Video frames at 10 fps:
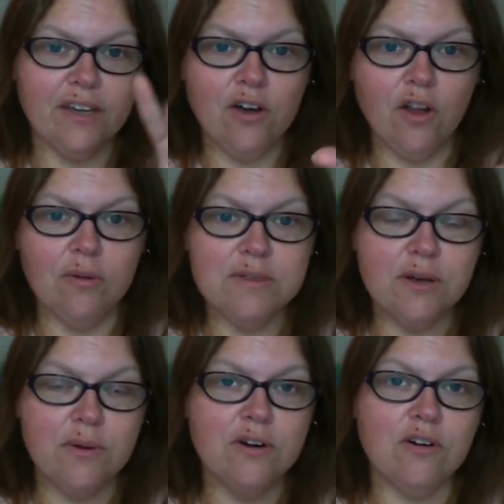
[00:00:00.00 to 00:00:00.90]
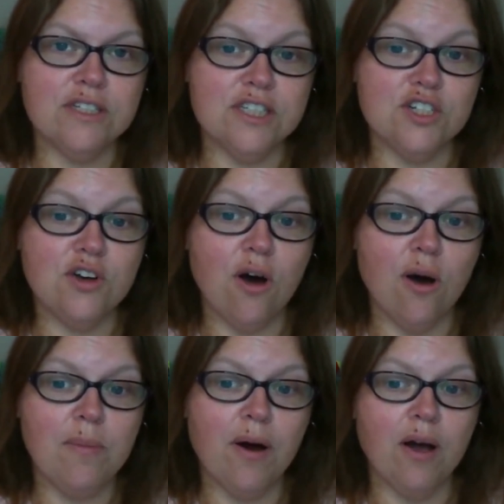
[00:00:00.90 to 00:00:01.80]
columns going across the
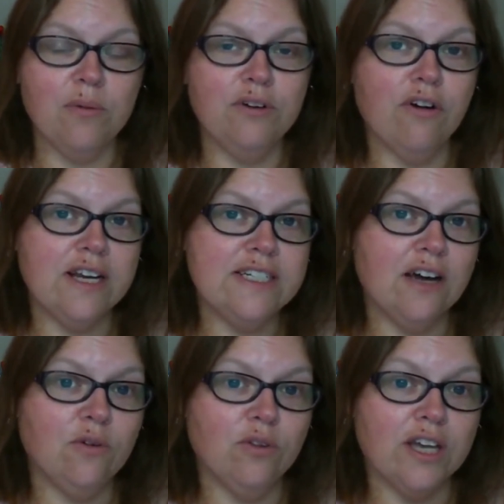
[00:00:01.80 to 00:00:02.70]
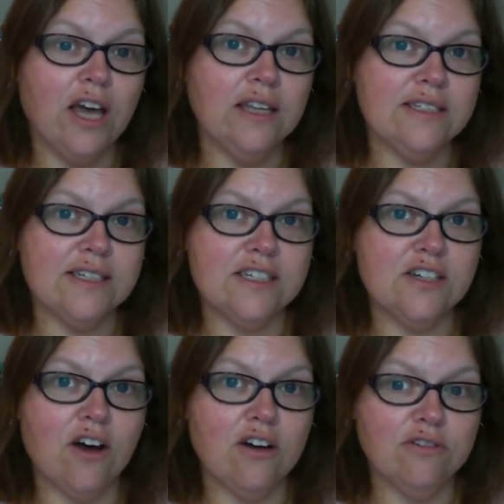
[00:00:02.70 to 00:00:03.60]
top, I would write down all the colors and
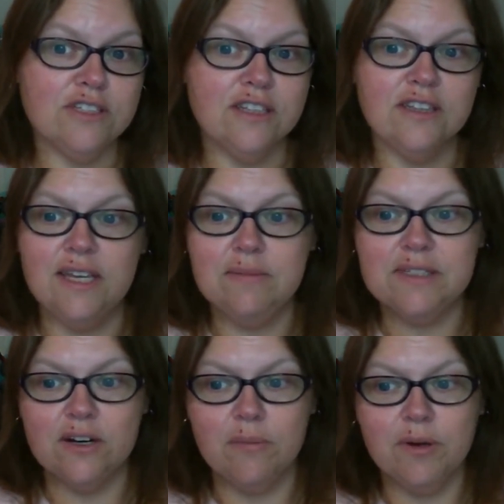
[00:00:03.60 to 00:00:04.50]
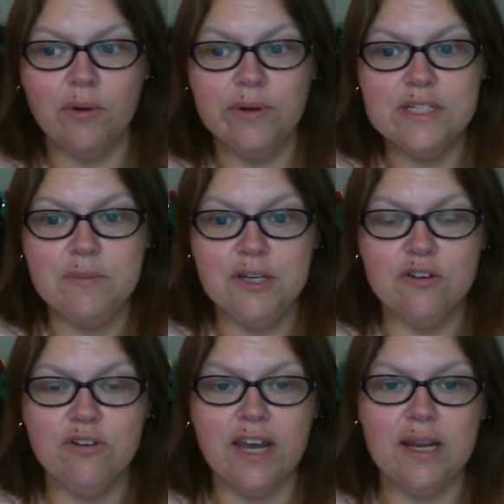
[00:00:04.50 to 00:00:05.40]
styles and themes that I'm going to be
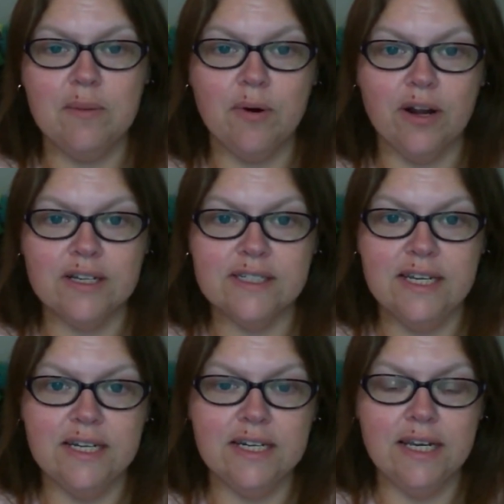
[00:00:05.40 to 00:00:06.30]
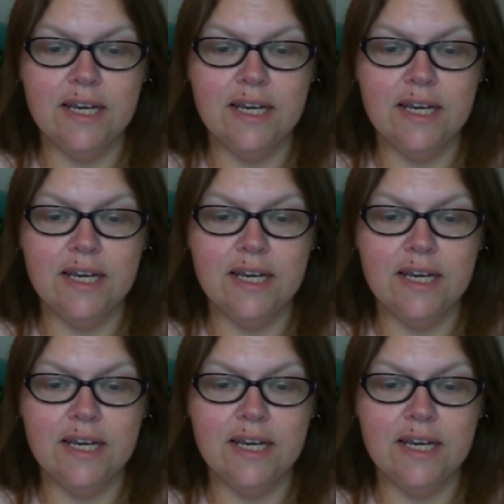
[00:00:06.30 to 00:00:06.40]
creating products in,